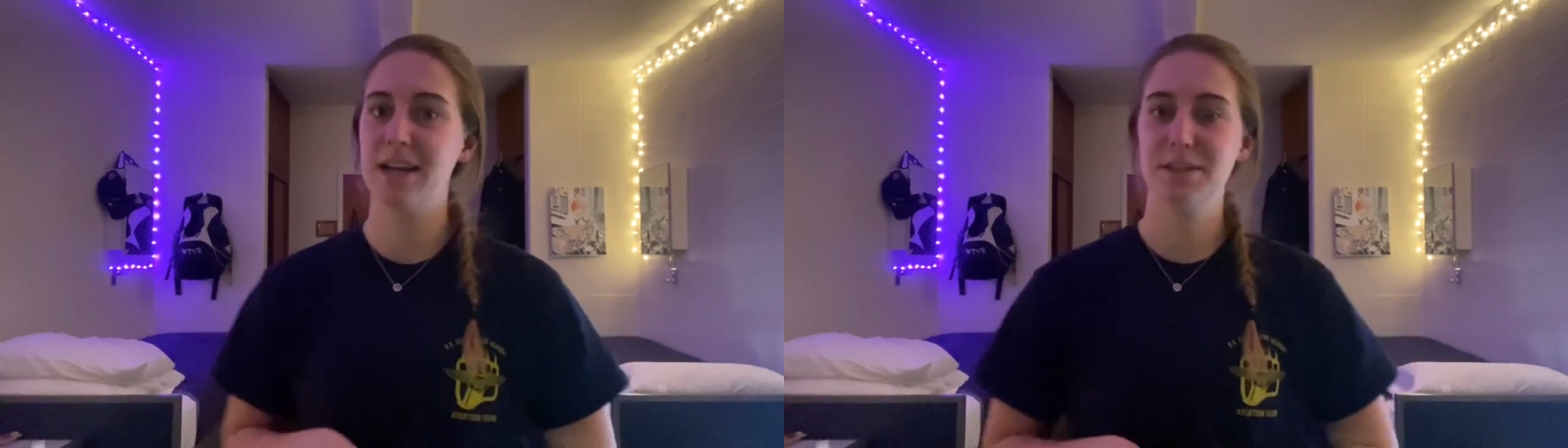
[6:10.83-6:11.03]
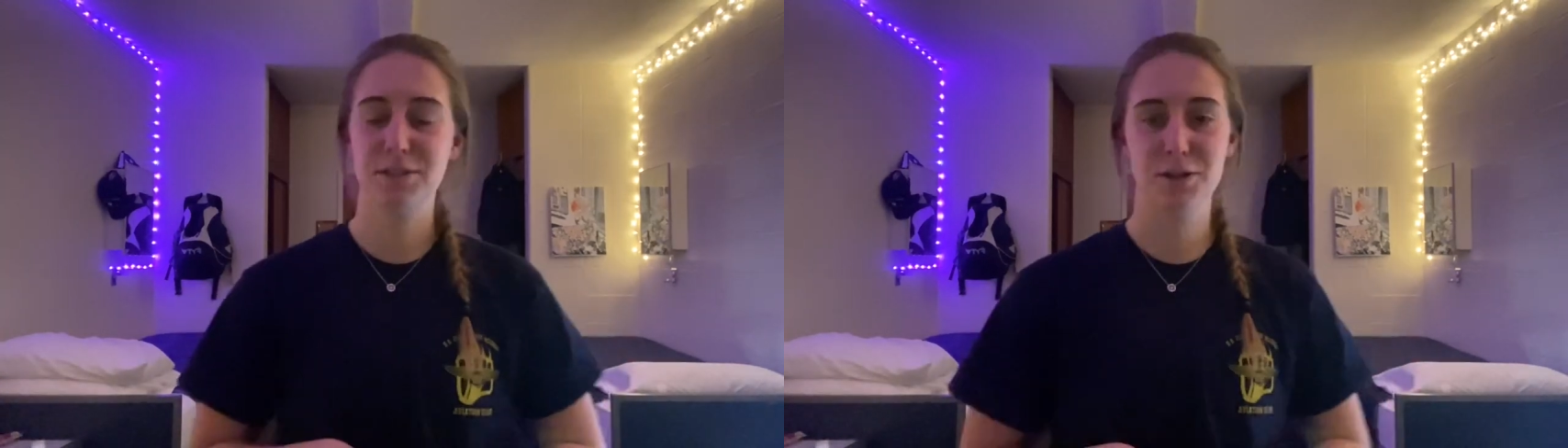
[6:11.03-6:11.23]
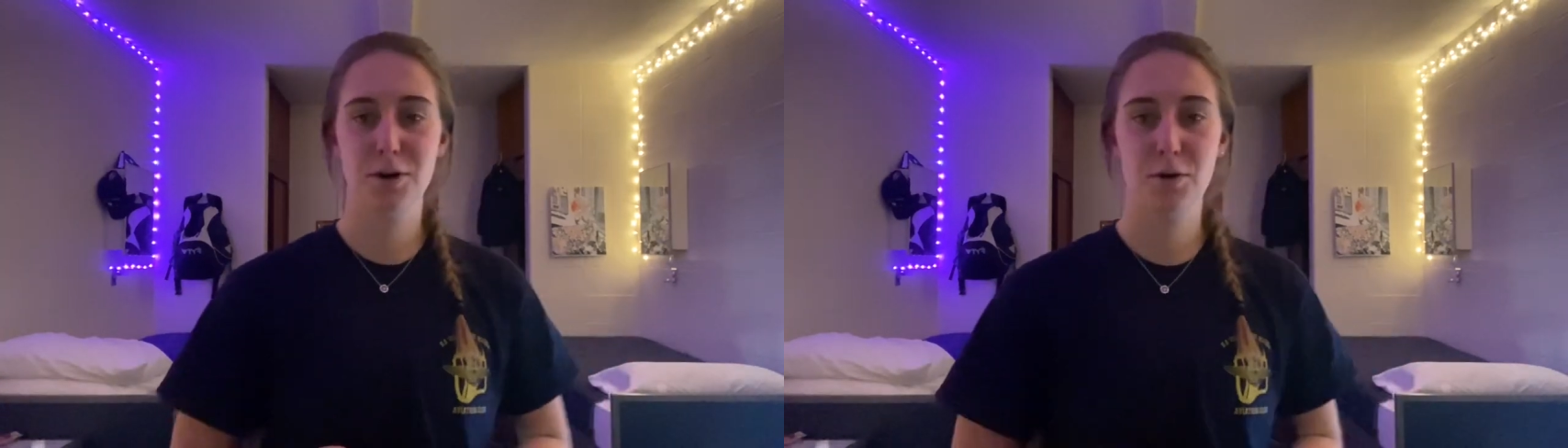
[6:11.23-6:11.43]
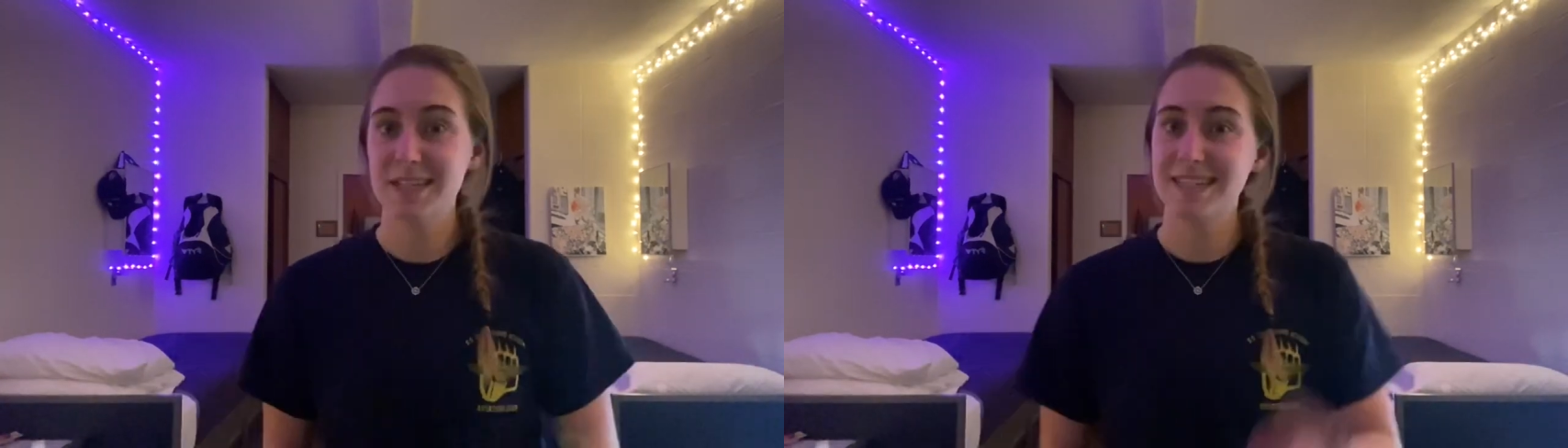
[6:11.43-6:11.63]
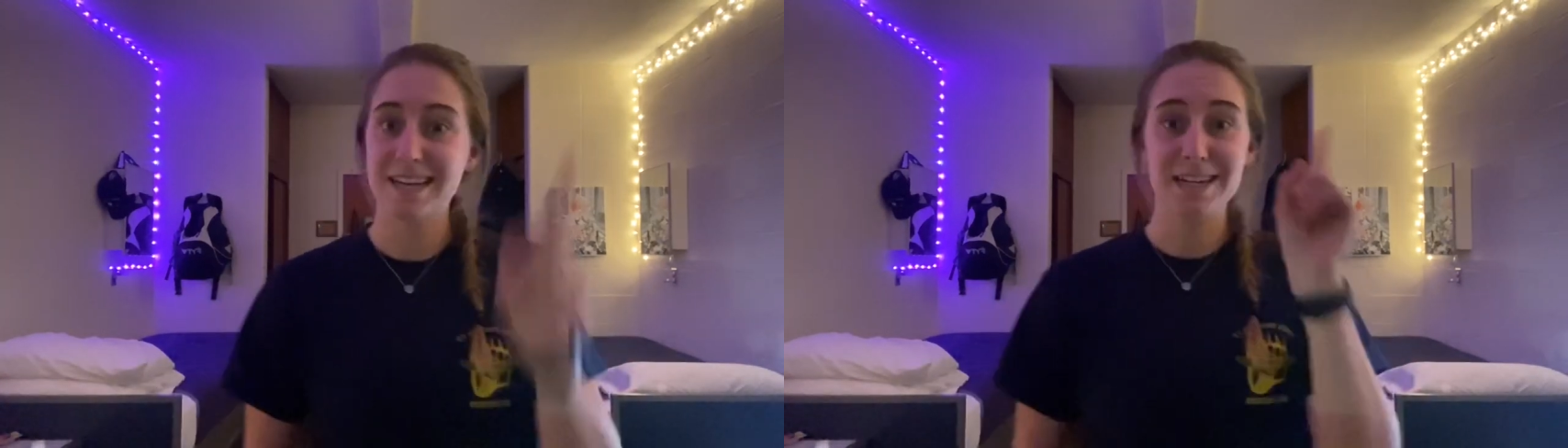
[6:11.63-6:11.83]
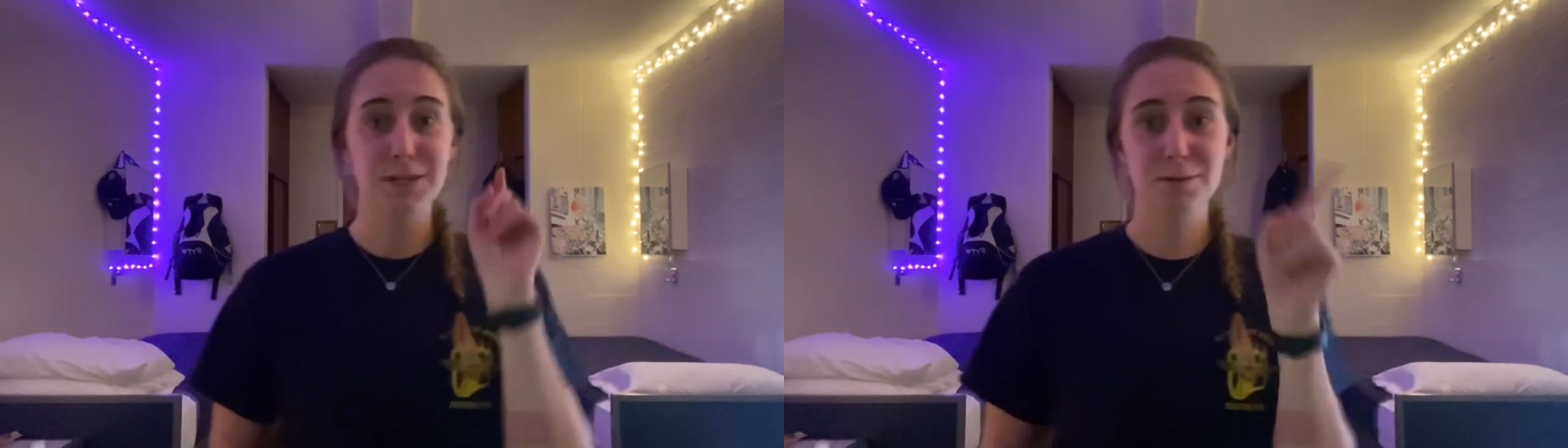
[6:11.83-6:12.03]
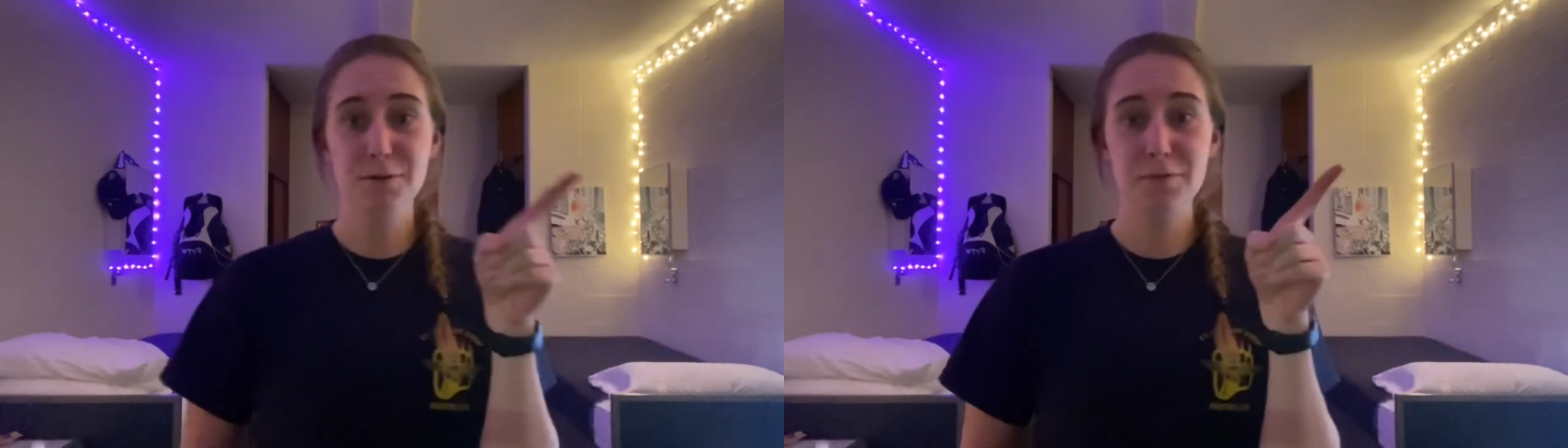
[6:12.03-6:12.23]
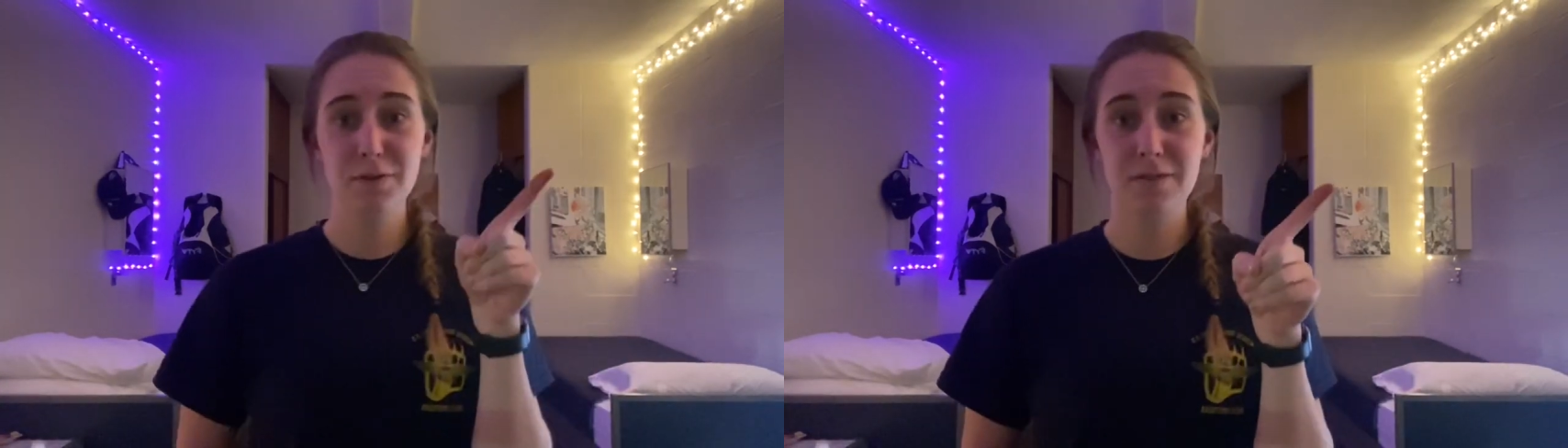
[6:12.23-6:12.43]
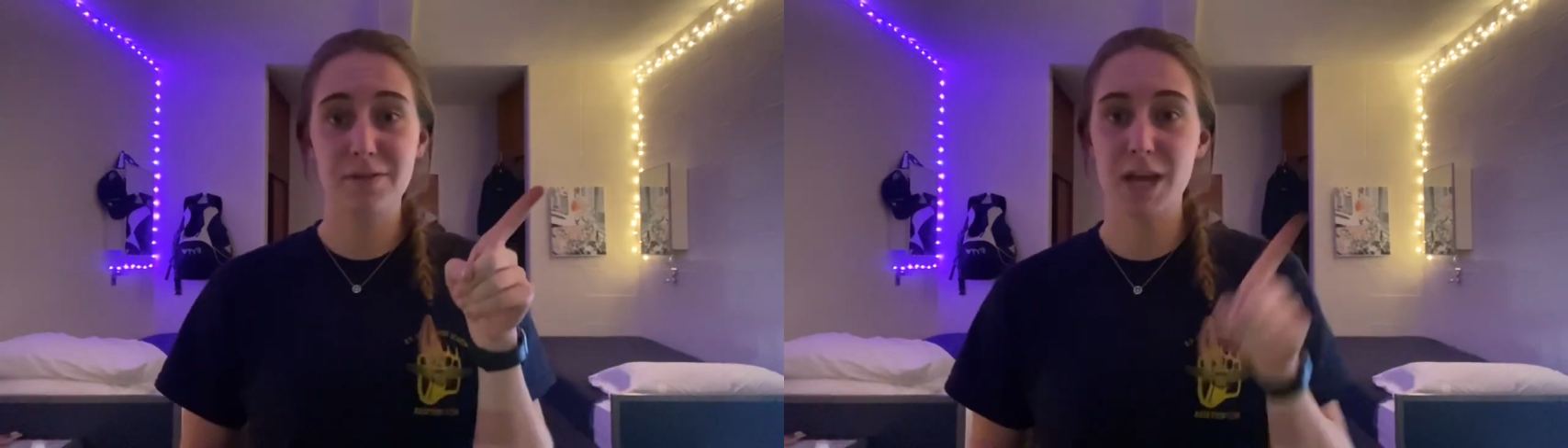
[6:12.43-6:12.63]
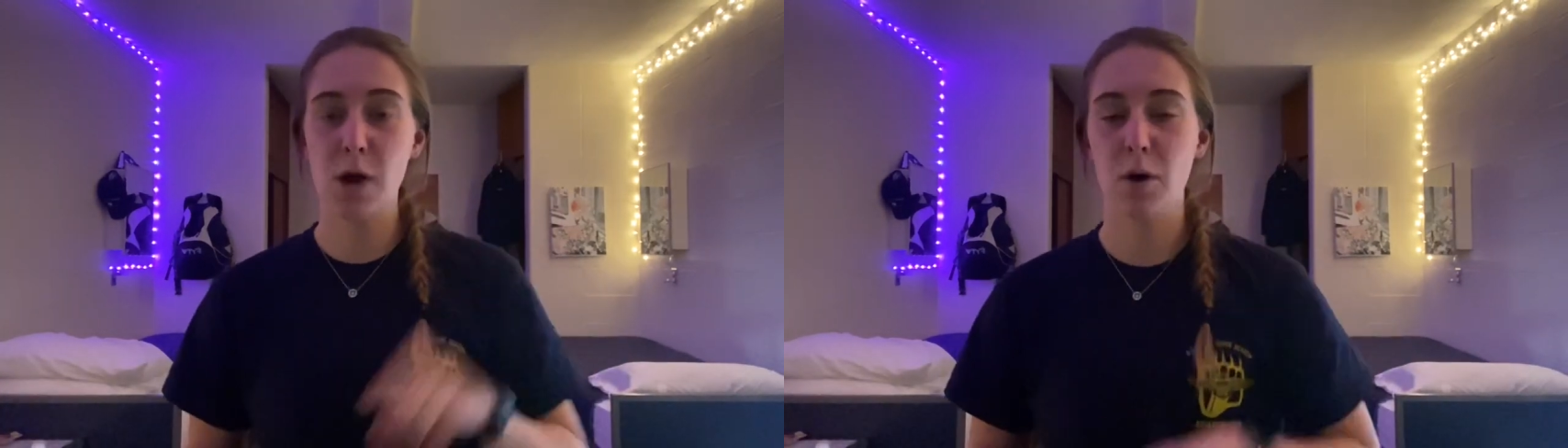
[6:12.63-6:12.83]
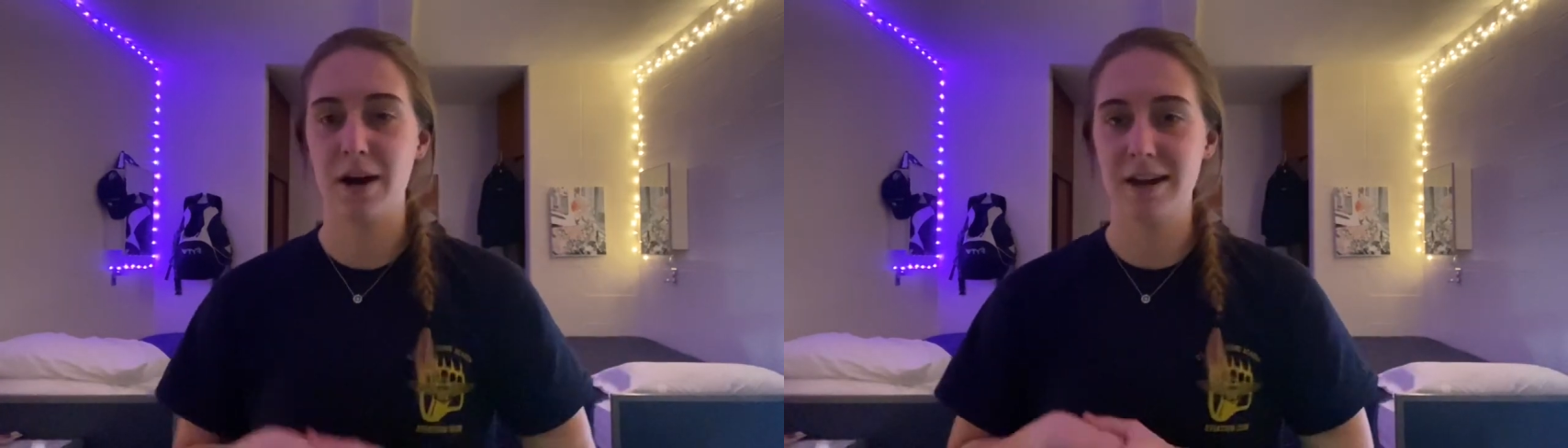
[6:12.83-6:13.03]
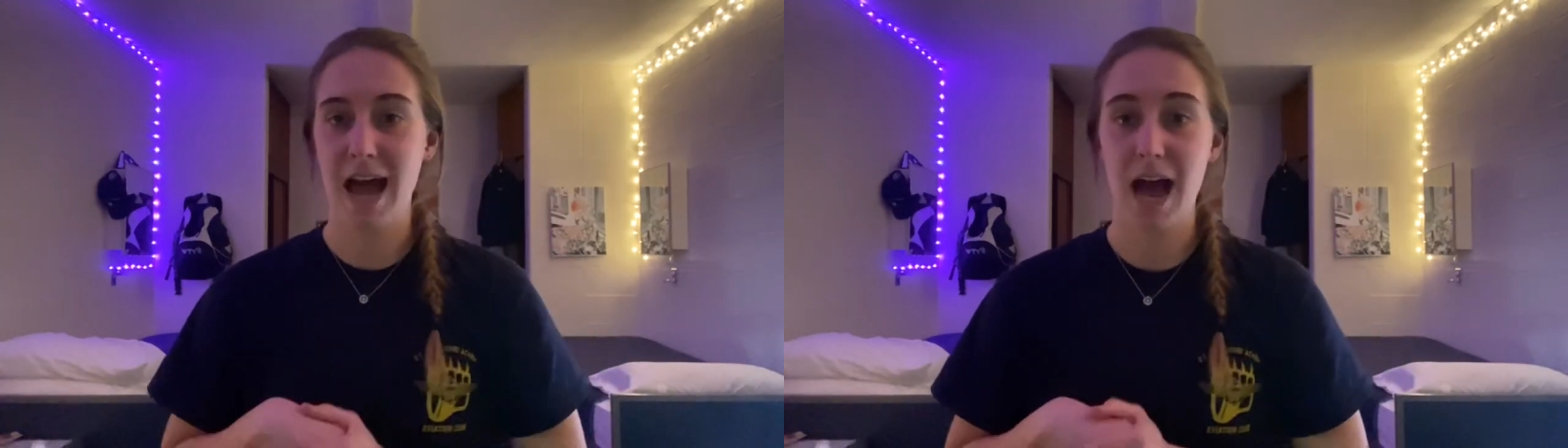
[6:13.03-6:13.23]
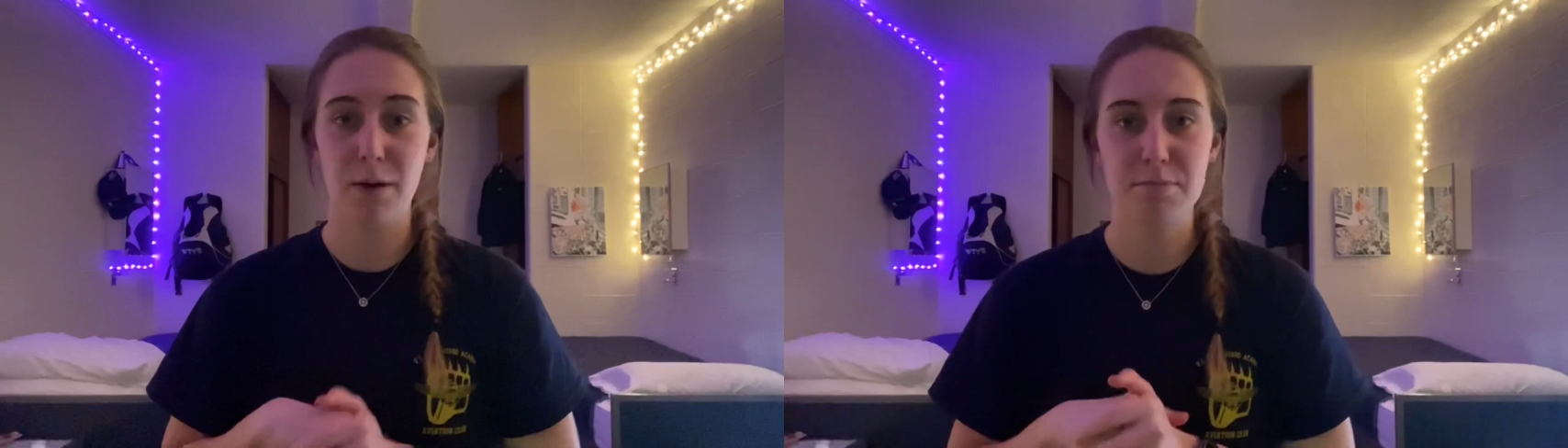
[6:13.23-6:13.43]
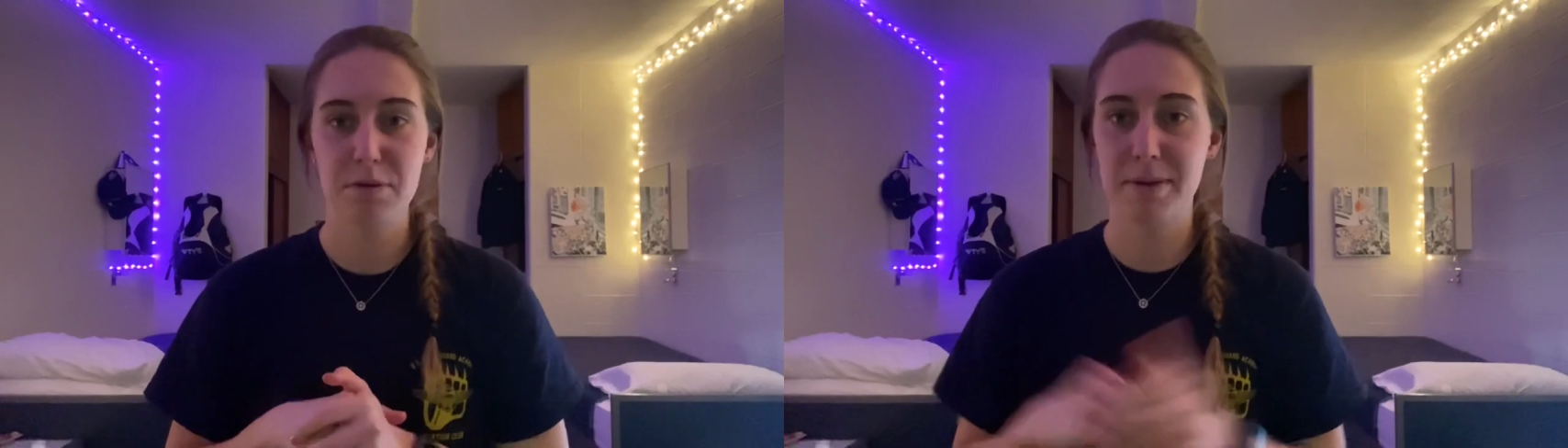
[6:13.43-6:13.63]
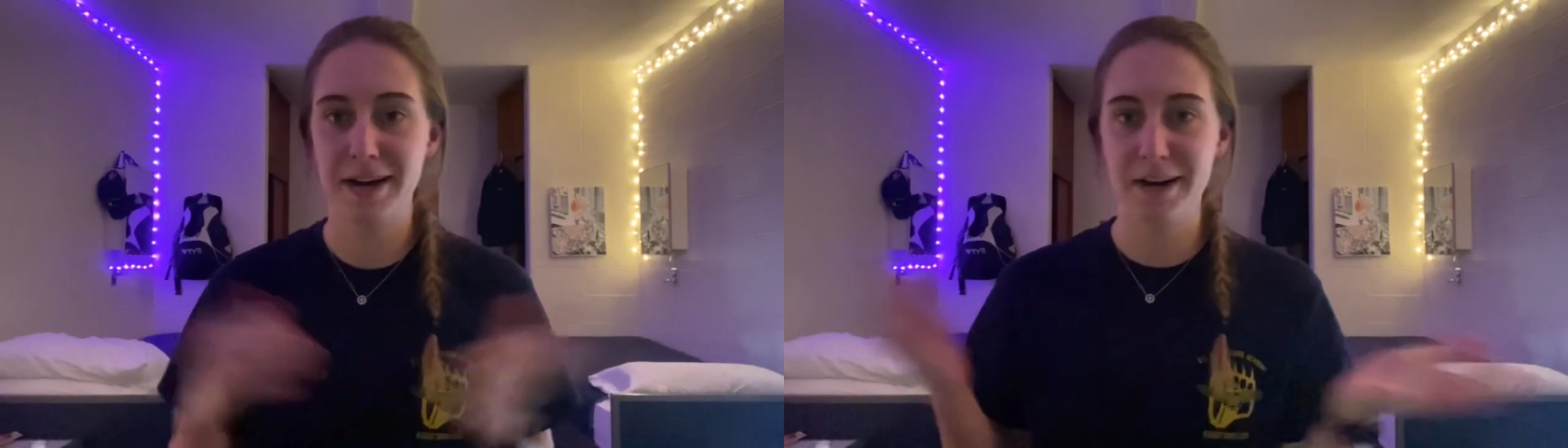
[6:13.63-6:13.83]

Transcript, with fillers: So stay tuned for a video on how I prepare